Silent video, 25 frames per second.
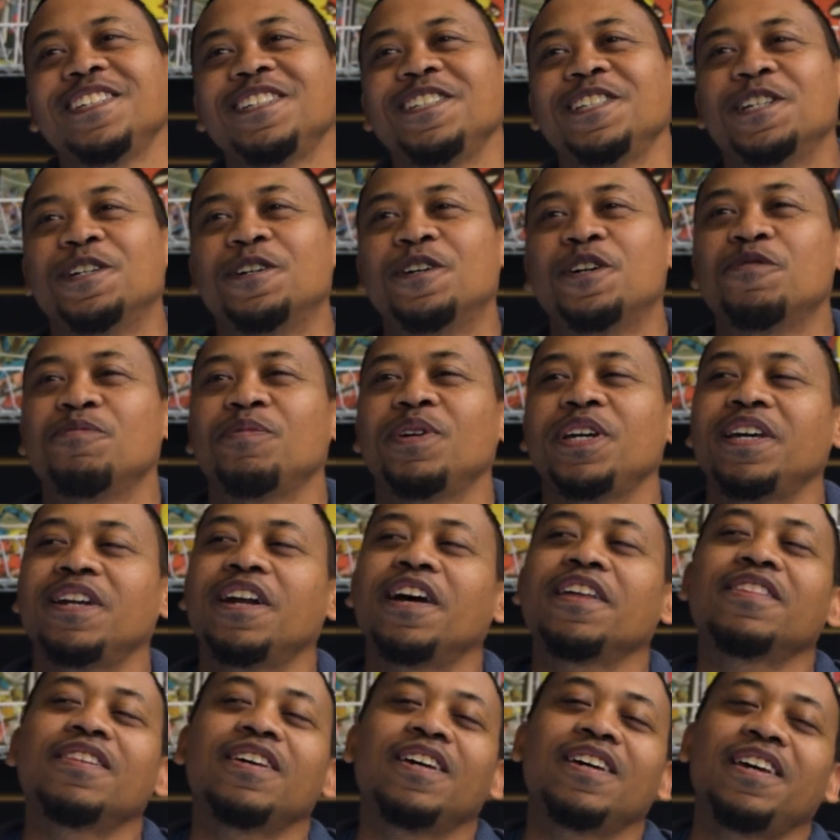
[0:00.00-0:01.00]
You know what I mean?
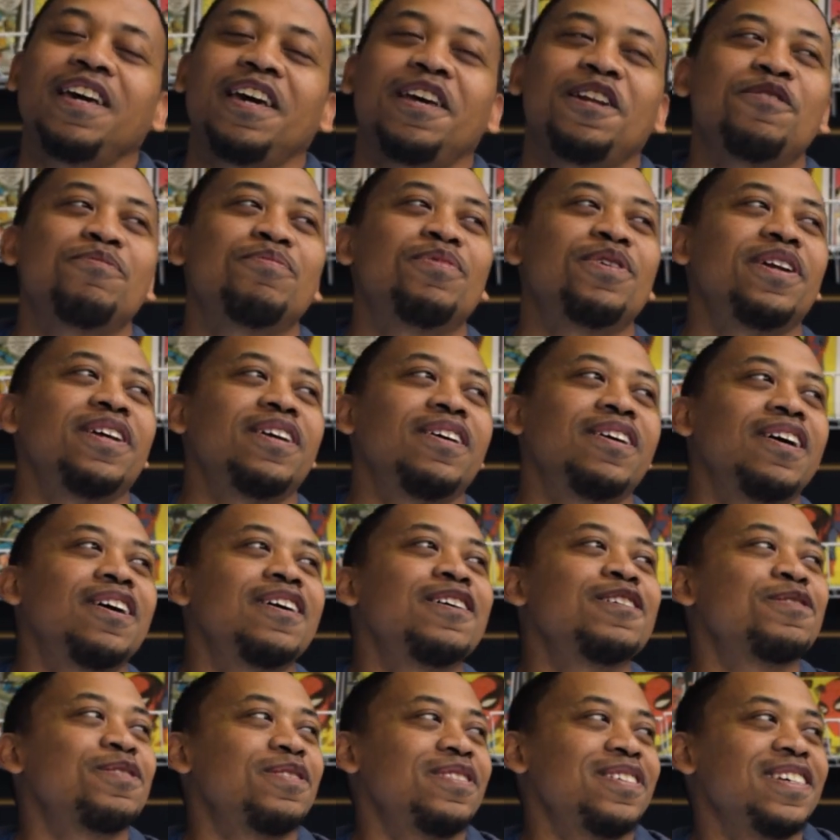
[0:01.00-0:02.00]
I mm-hmm. think anybody
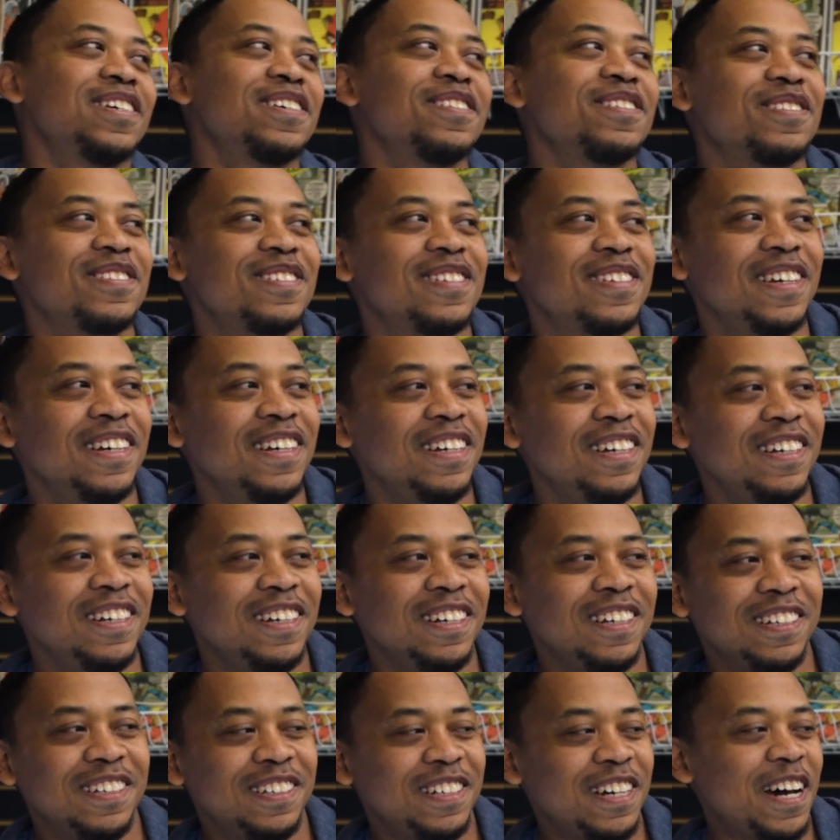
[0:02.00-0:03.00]
else is
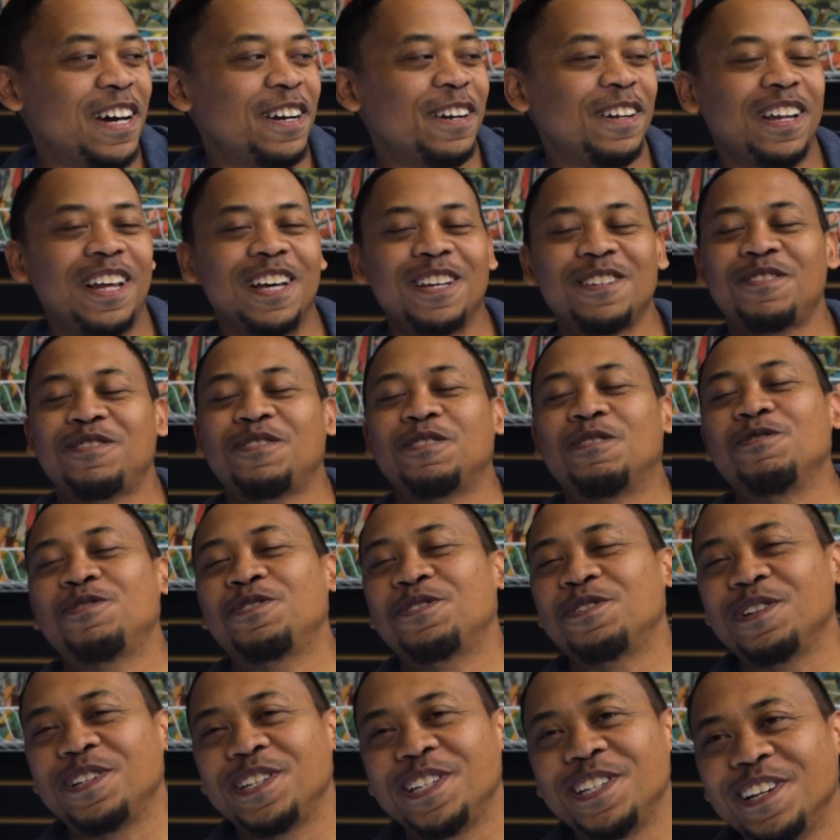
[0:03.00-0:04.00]
kind of like
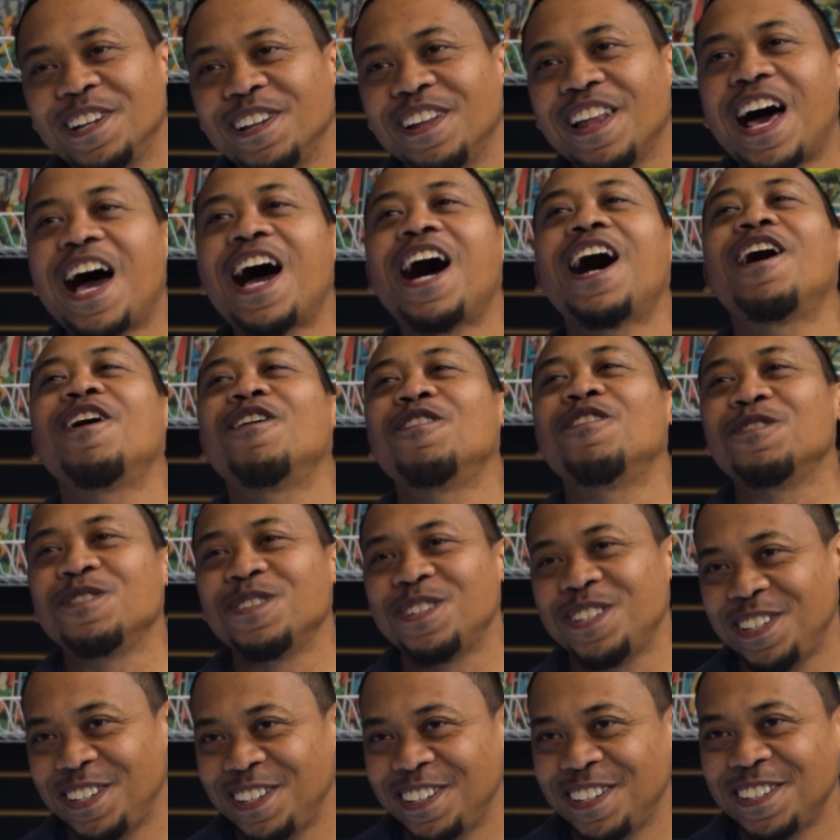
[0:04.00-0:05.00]
socially
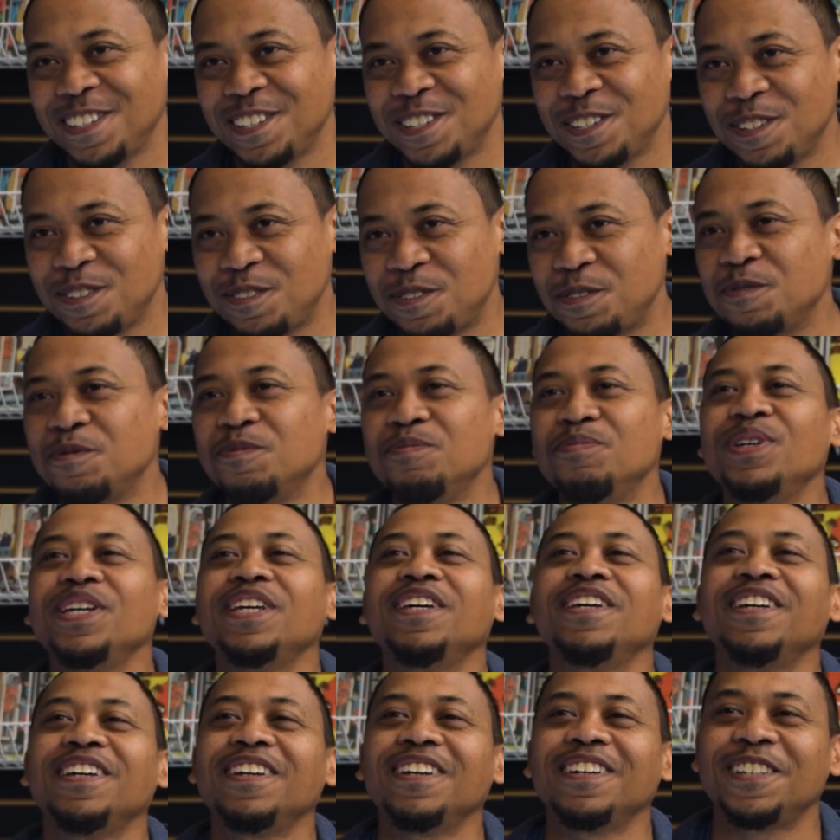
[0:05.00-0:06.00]
allowed to
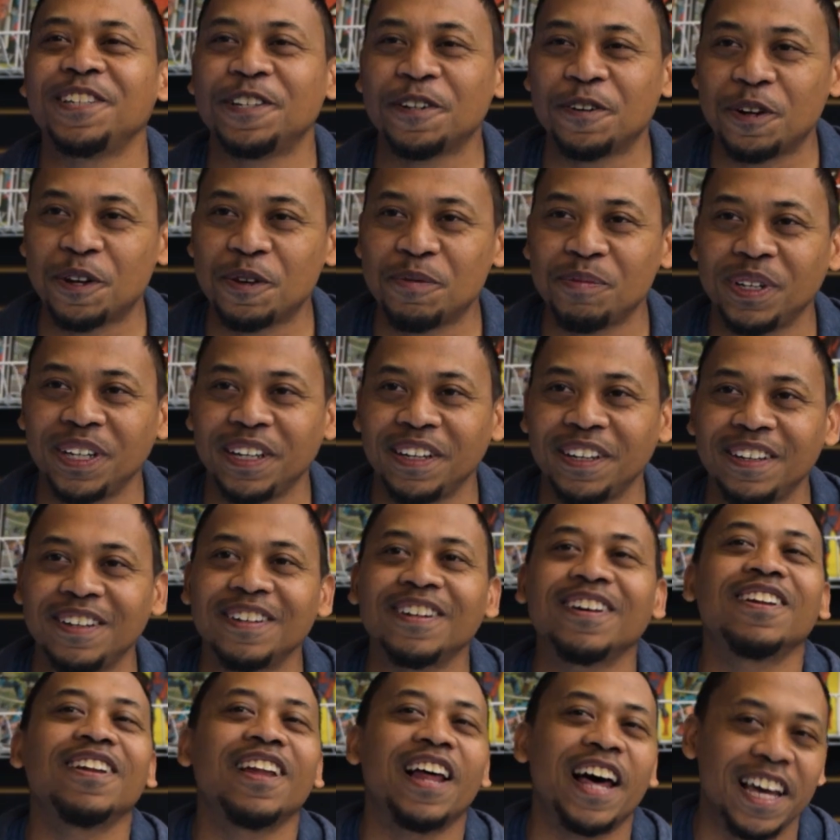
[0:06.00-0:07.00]
be, you know what I mean,
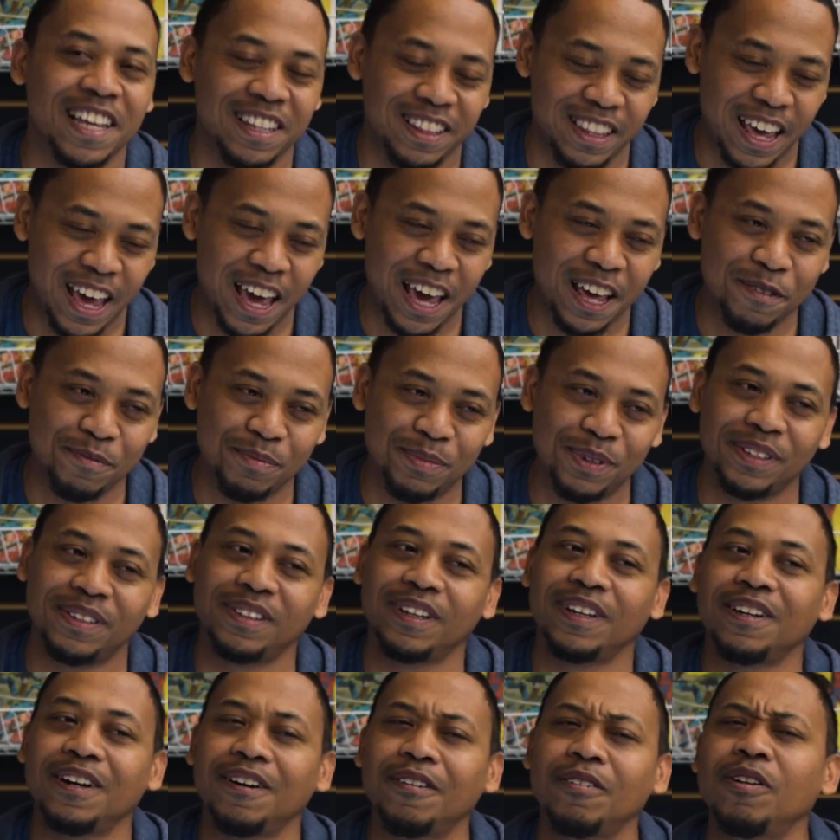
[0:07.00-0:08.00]
yeah. like that. But
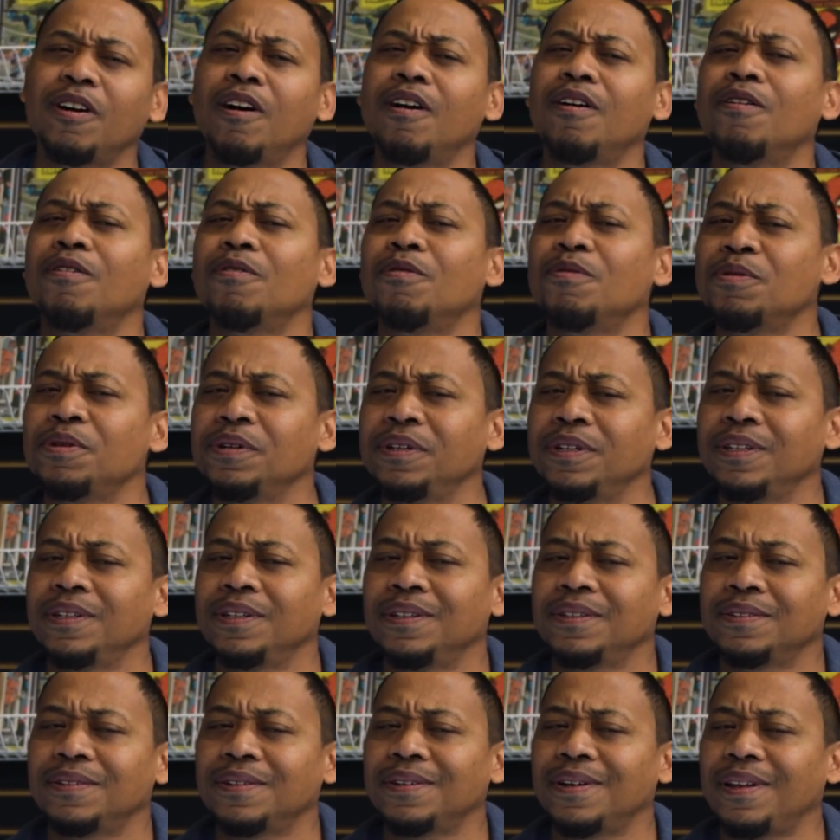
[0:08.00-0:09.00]
they go, oh,
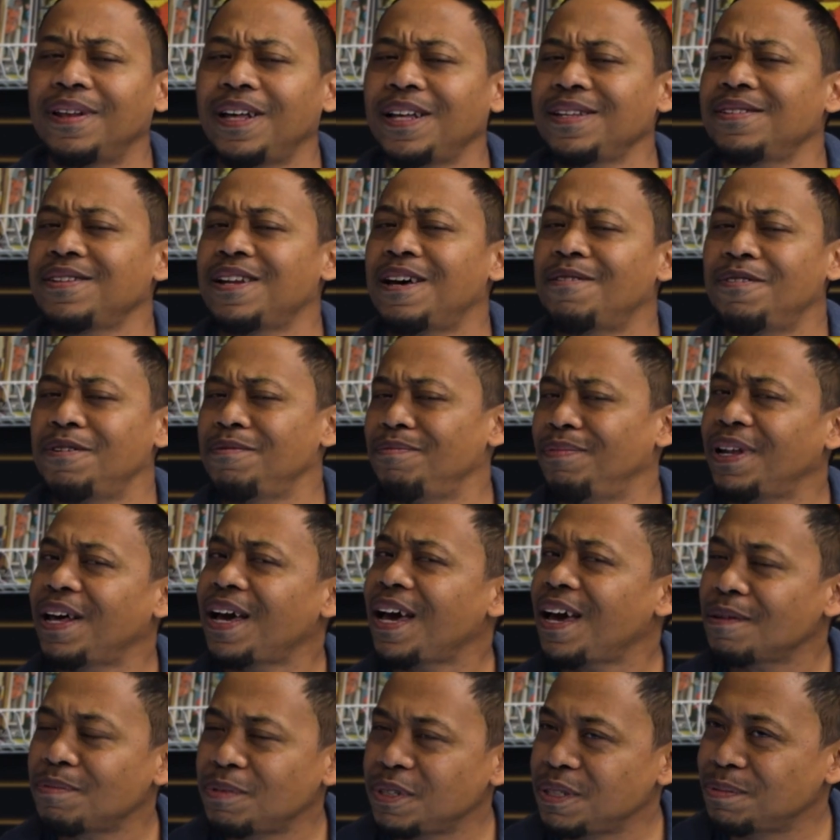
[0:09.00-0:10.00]
oh, that's not what
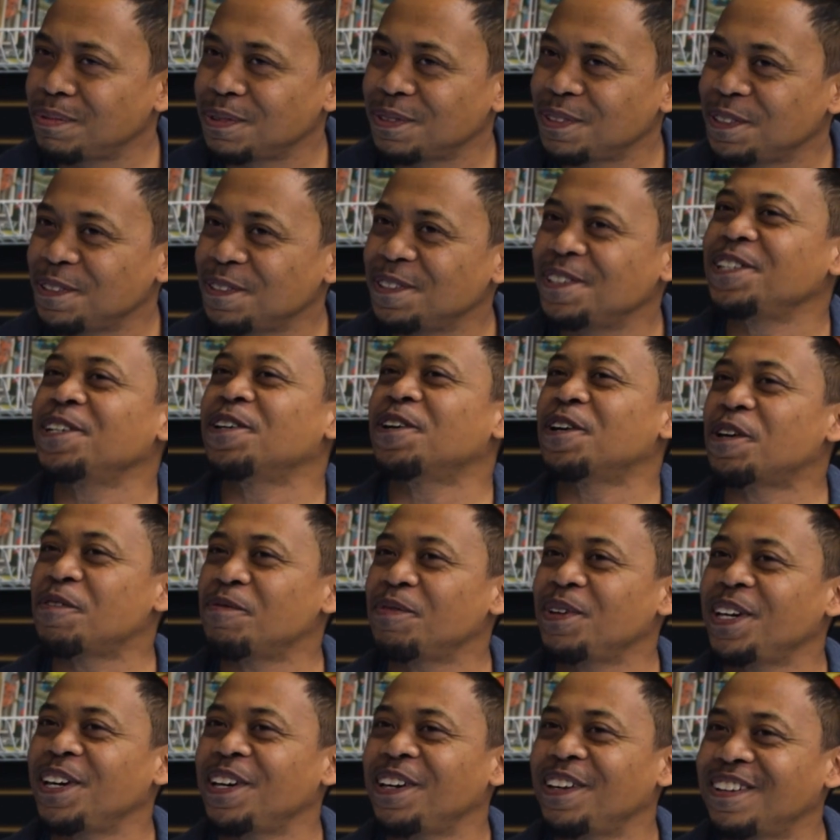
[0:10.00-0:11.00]
black people do. You know what I
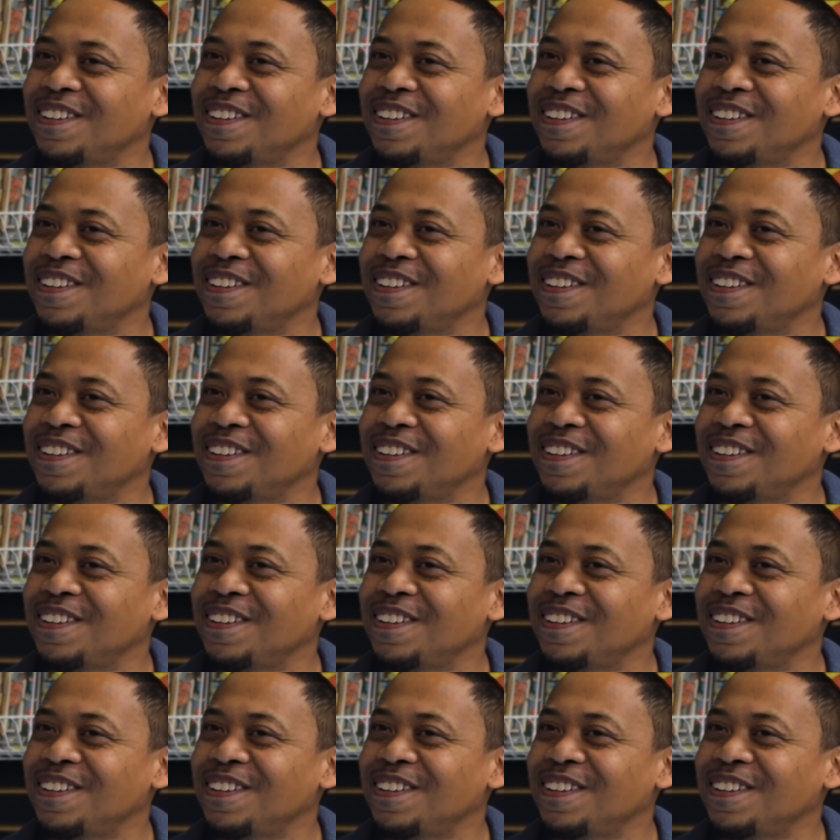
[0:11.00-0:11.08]
mean?